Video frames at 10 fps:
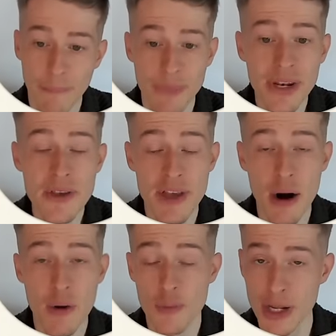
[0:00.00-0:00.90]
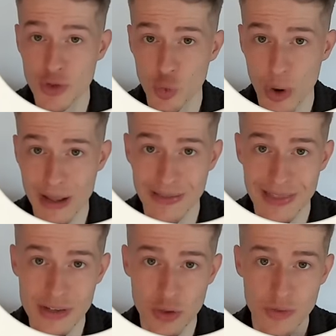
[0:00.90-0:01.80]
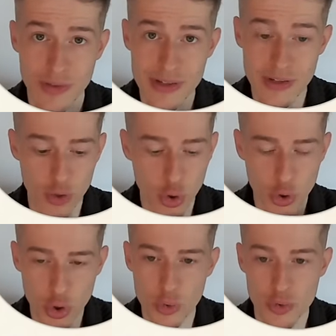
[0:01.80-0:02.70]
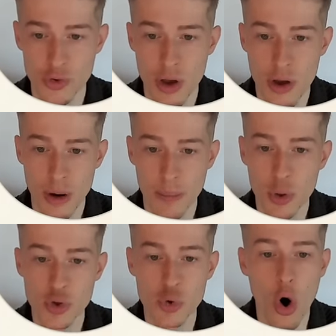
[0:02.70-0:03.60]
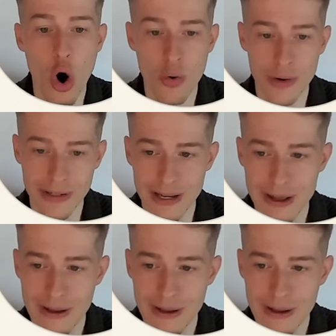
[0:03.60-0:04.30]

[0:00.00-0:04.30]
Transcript: the desire fades away. This is the good news, right? Because you are it.